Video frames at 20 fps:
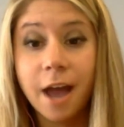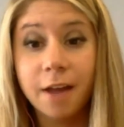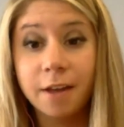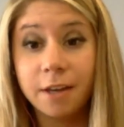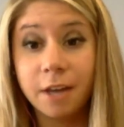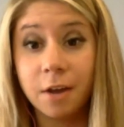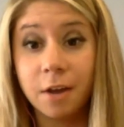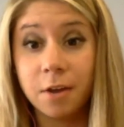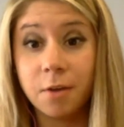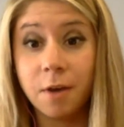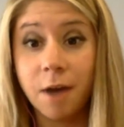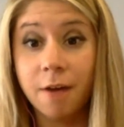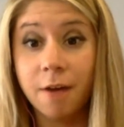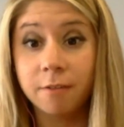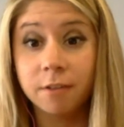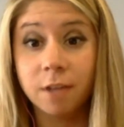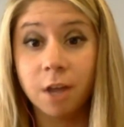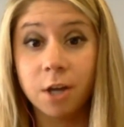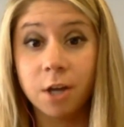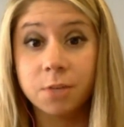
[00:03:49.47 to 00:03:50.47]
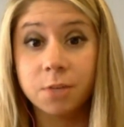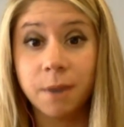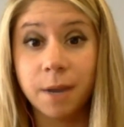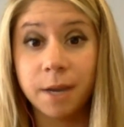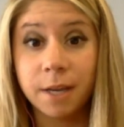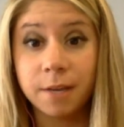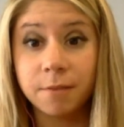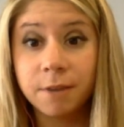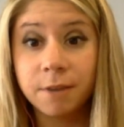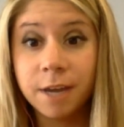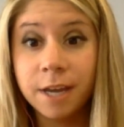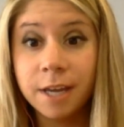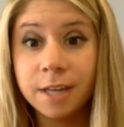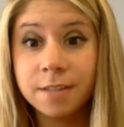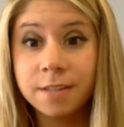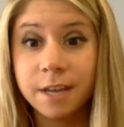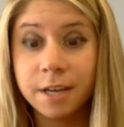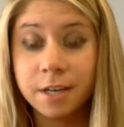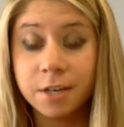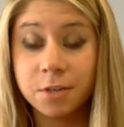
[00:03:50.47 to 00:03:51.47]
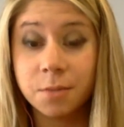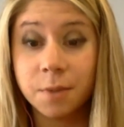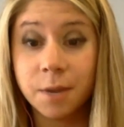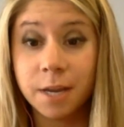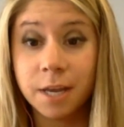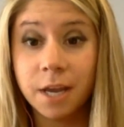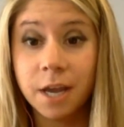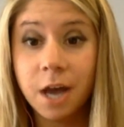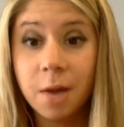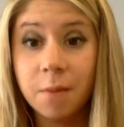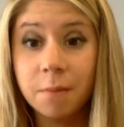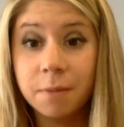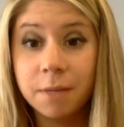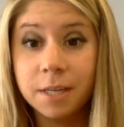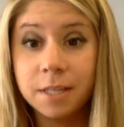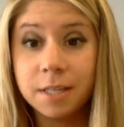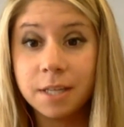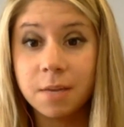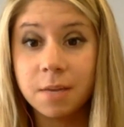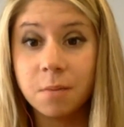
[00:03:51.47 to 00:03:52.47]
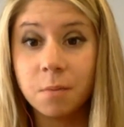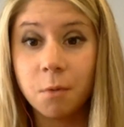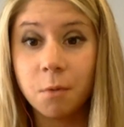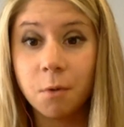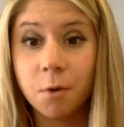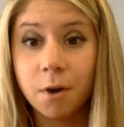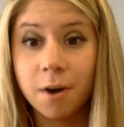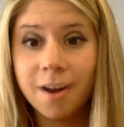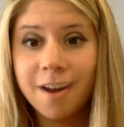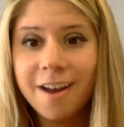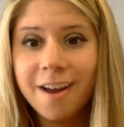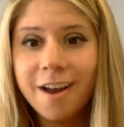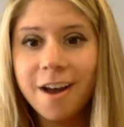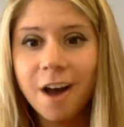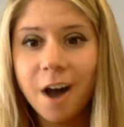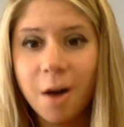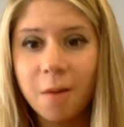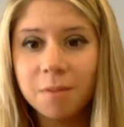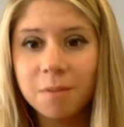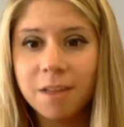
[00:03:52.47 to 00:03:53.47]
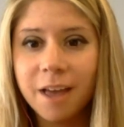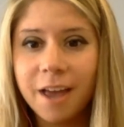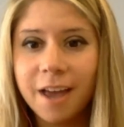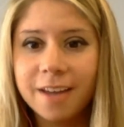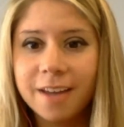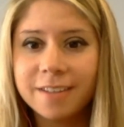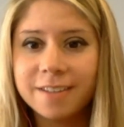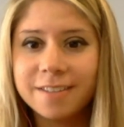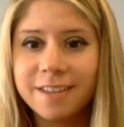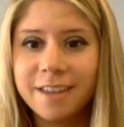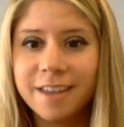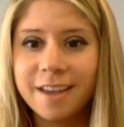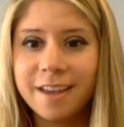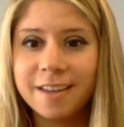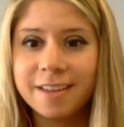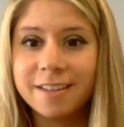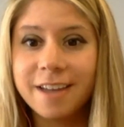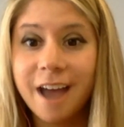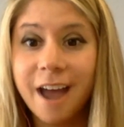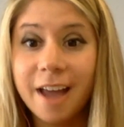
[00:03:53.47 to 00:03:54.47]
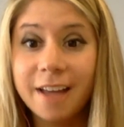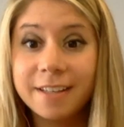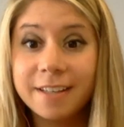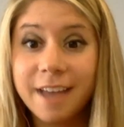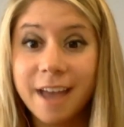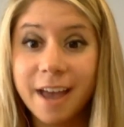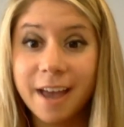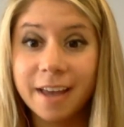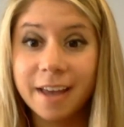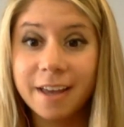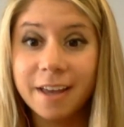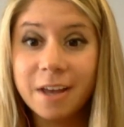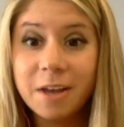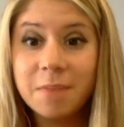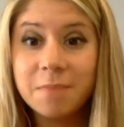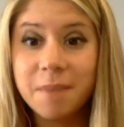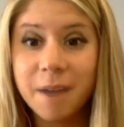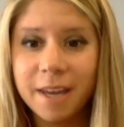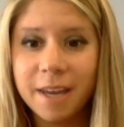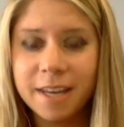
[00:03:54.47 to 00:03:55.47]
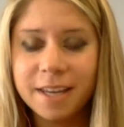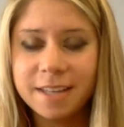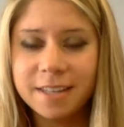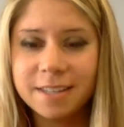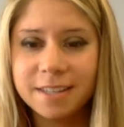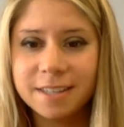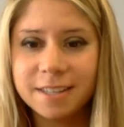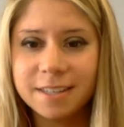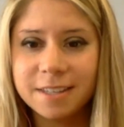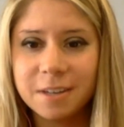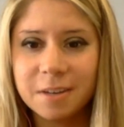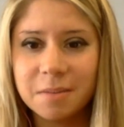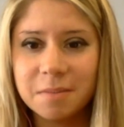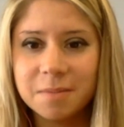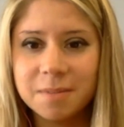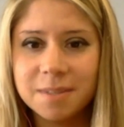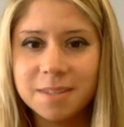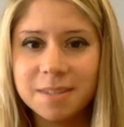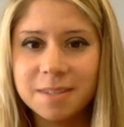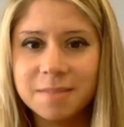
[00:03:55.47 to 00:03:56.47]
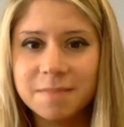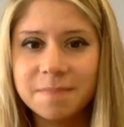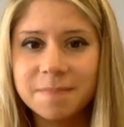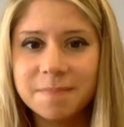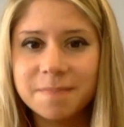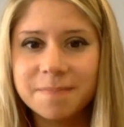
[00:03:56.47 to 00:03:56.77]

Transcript: now you have large mining rigs, large mining companies, and more complex and high-tech mining systems.